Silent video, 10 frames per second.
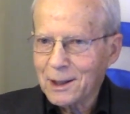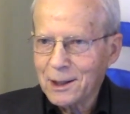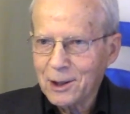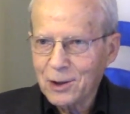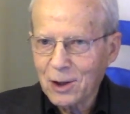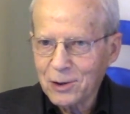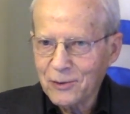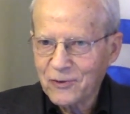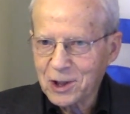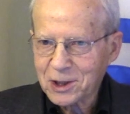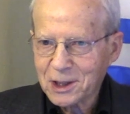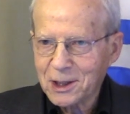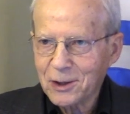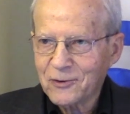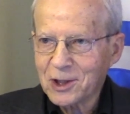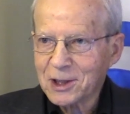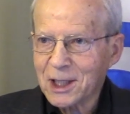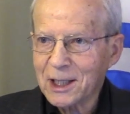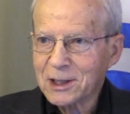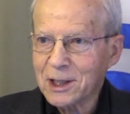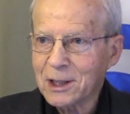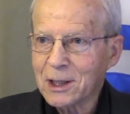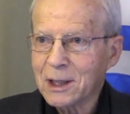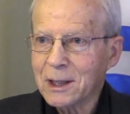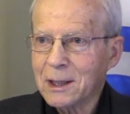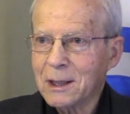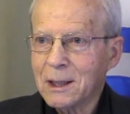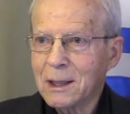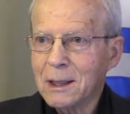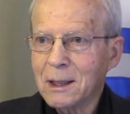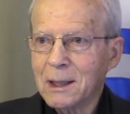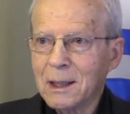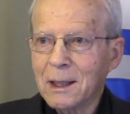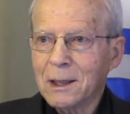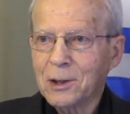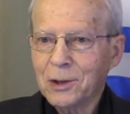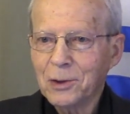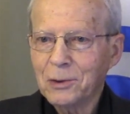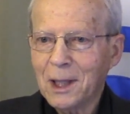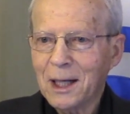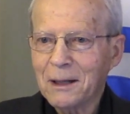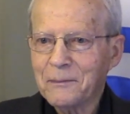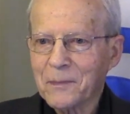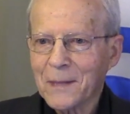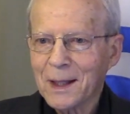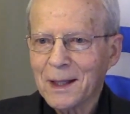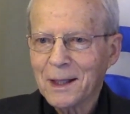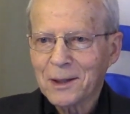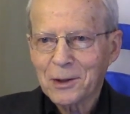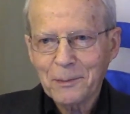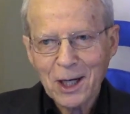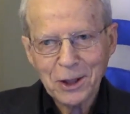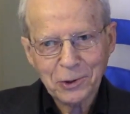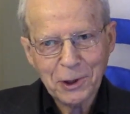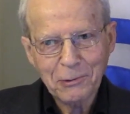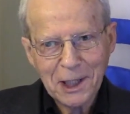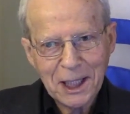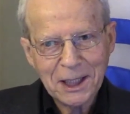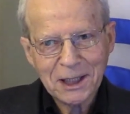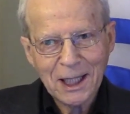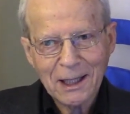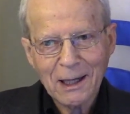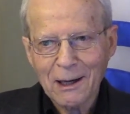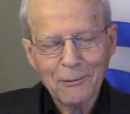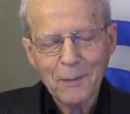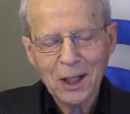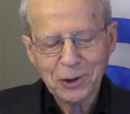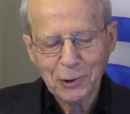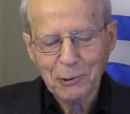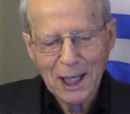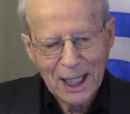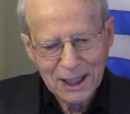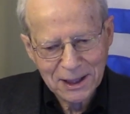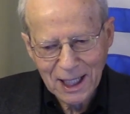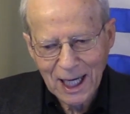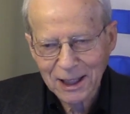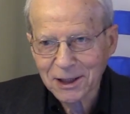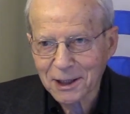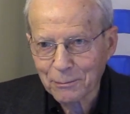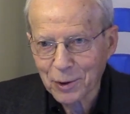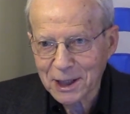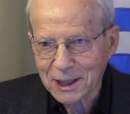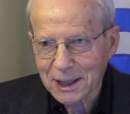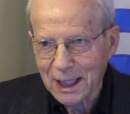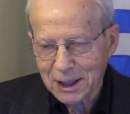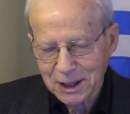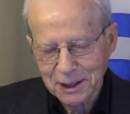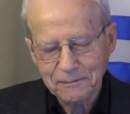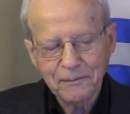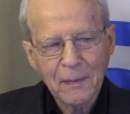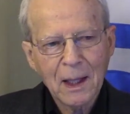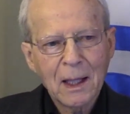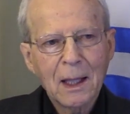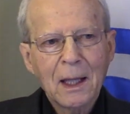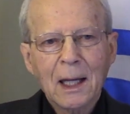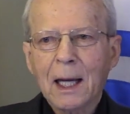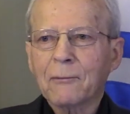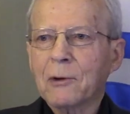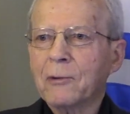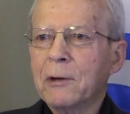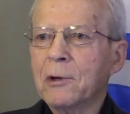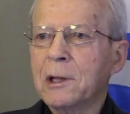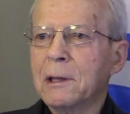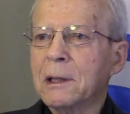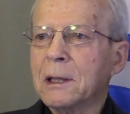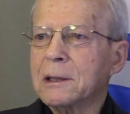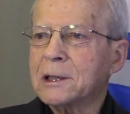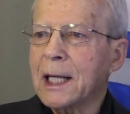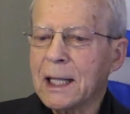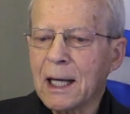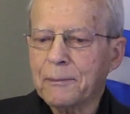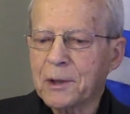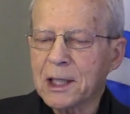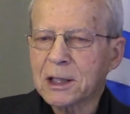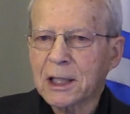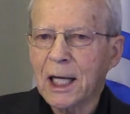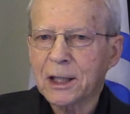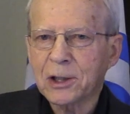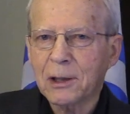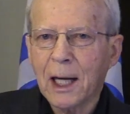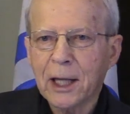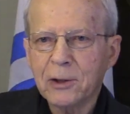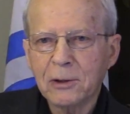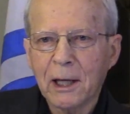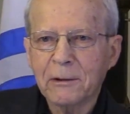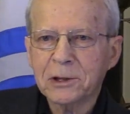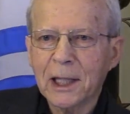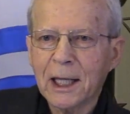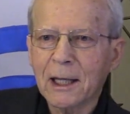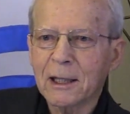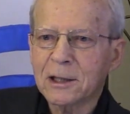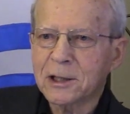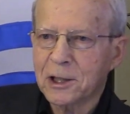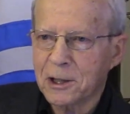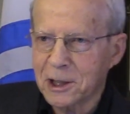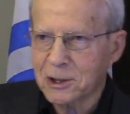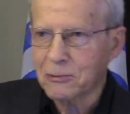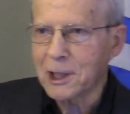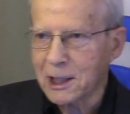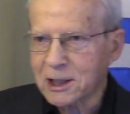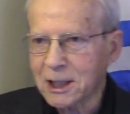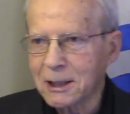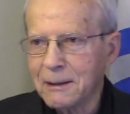You've just listened to Marjorie Ray's excellent presentation, and when we were setting up this schedule, I knew I was taking a serious risk